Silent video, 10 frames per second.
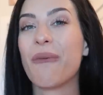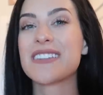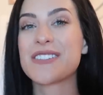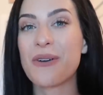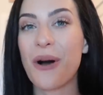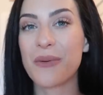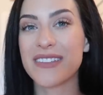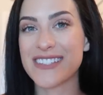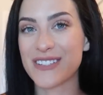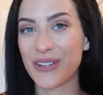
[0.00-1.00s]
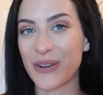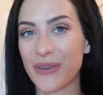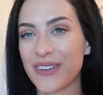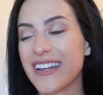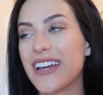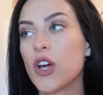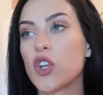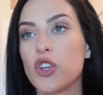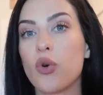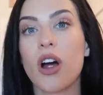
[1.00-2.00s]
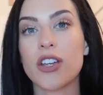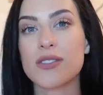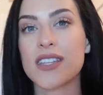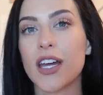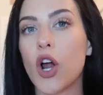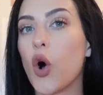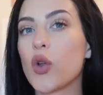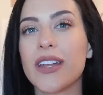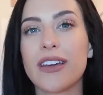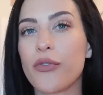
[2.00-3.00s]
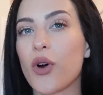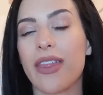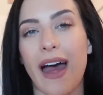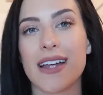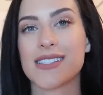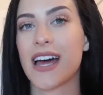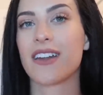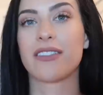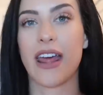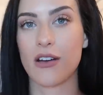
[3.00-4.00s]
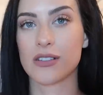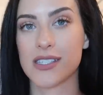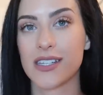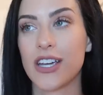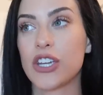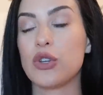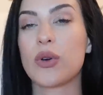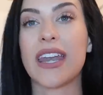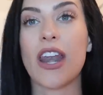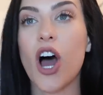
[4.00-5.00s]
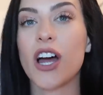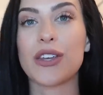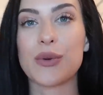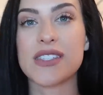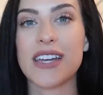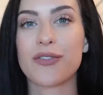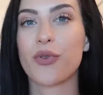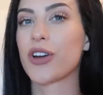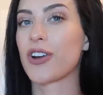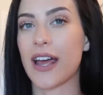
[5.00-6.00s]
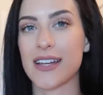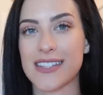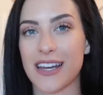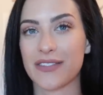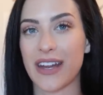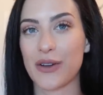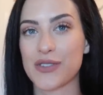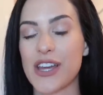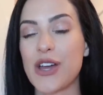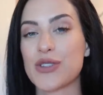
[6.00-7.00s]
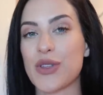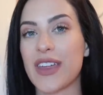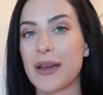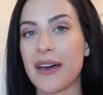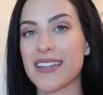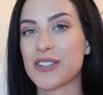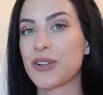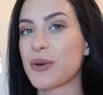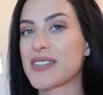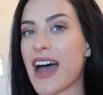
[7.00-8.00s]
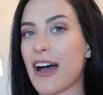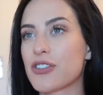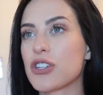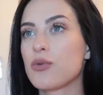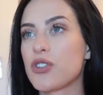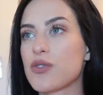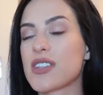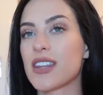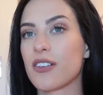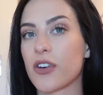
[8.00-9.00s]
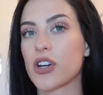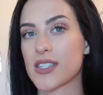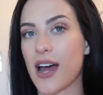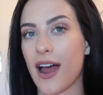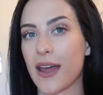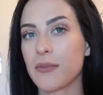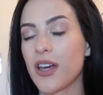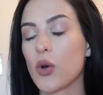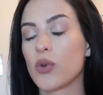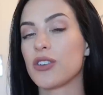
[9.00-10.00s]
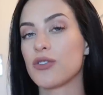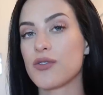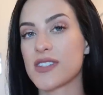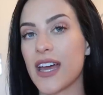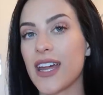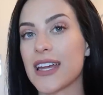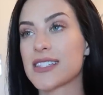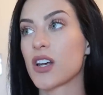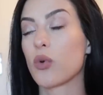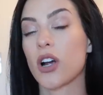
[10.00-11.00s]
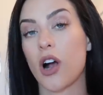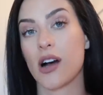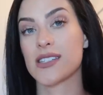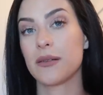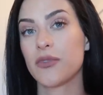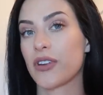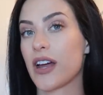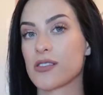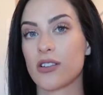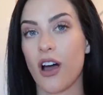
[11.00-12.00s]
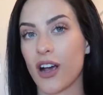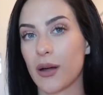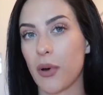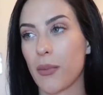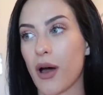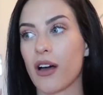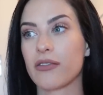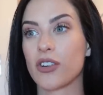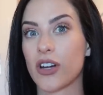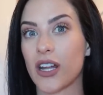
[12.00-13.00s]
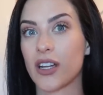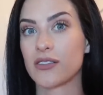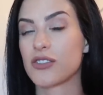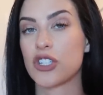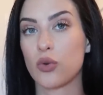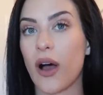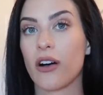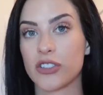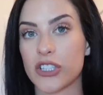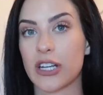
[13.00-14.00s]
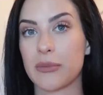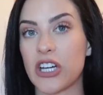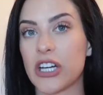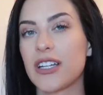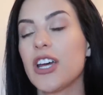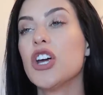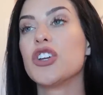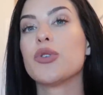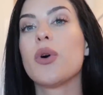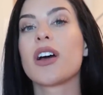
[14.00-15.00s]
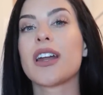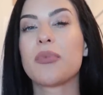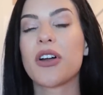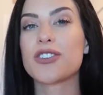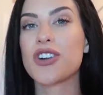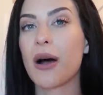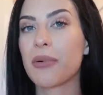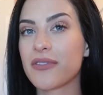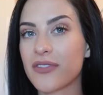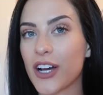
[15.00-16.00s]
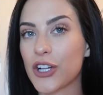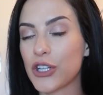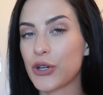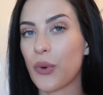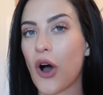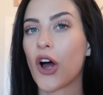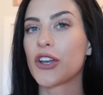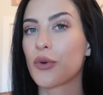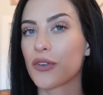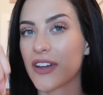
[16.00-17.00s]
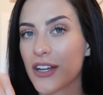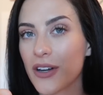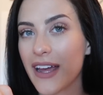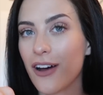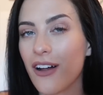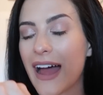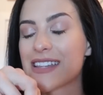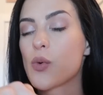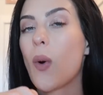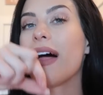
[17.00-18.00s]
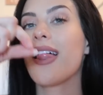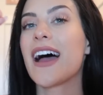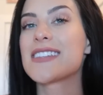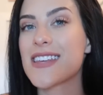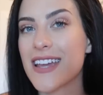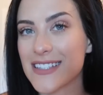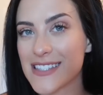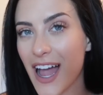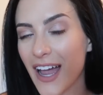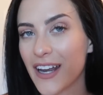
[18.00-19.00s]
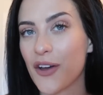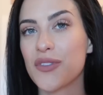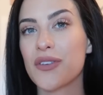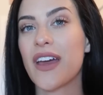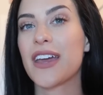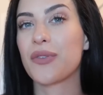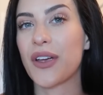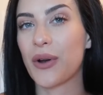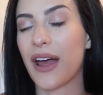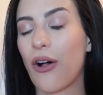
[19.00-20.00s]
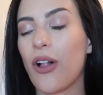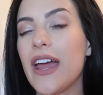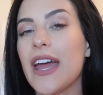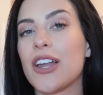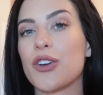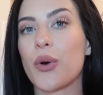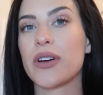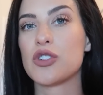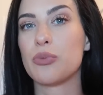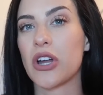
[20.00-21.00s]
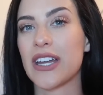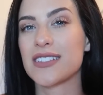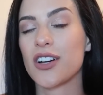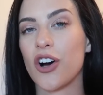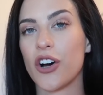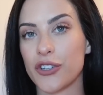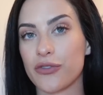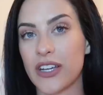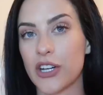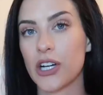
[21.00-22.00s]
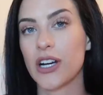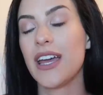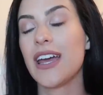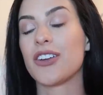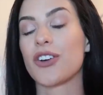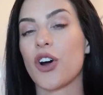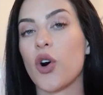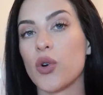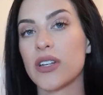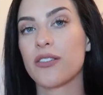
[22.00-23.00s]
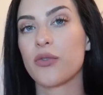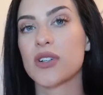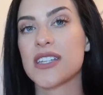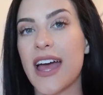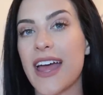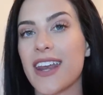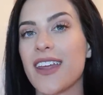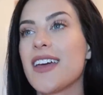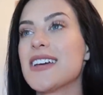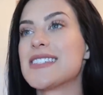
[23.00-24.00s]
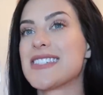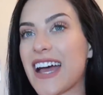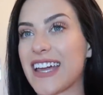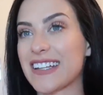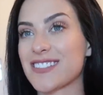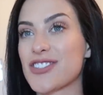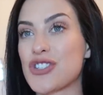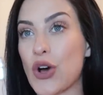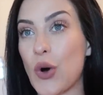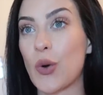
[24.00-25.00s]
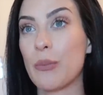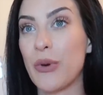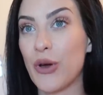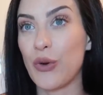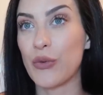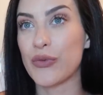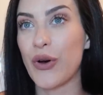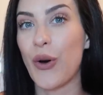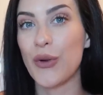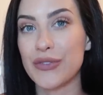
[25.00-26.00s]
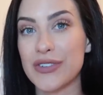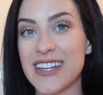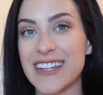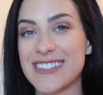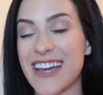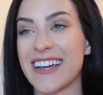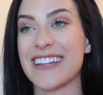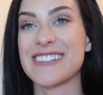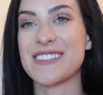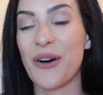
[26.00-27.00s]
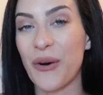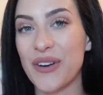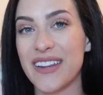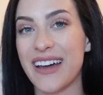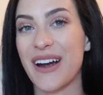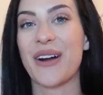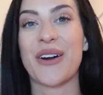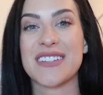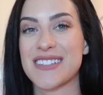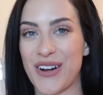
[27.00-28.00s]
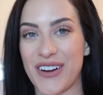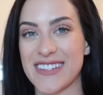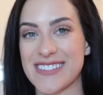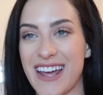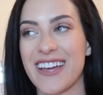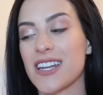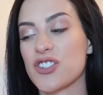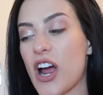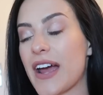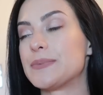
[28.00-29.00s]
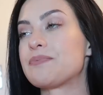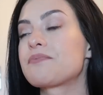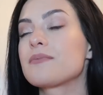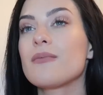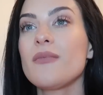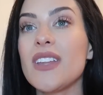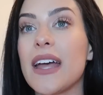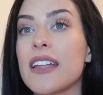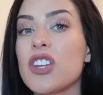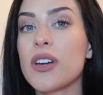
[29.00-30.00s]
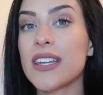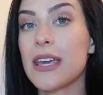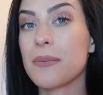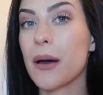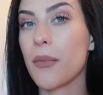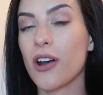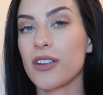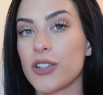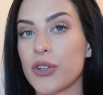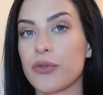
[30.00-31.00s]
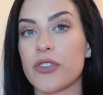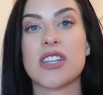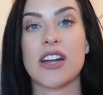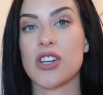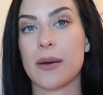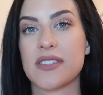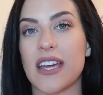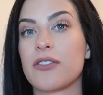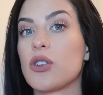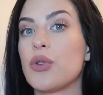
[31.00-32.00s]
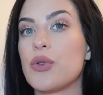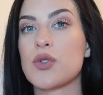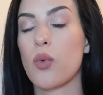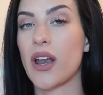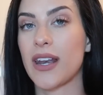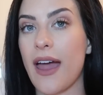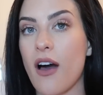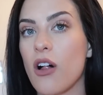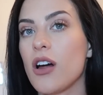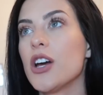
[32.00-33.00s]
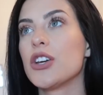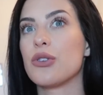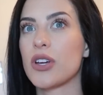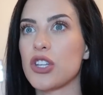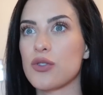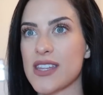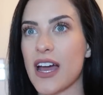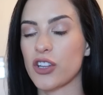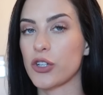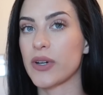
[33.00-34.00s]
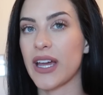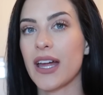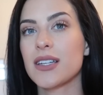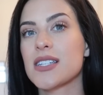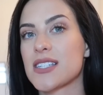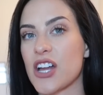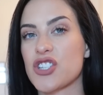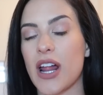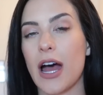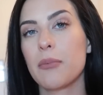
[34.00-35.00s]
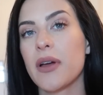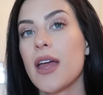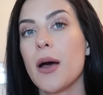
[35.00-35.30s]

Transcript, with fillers: once you open this glue, you are using it only for that set of nails you cannot use it for your next set of nails. So the thing about this glue is after you use it the first time, when you use it, it's gonna work awesome. Your nails are not gonna pop off. They're gonna do well. You're gonna be good. You are gonna put a drop of glue on your fingernail as well as the inside of the fake fingernail and you're going to put it on your finger and you're gonna hold it for 10 seconds. Don't move. Hold it for 10 seconds. Hold it there or it's not gonna stay. Let it dry and then you can keep that bottle of glue for touch-ups. Like if you lose one nail, you can use that glue again to touch it up.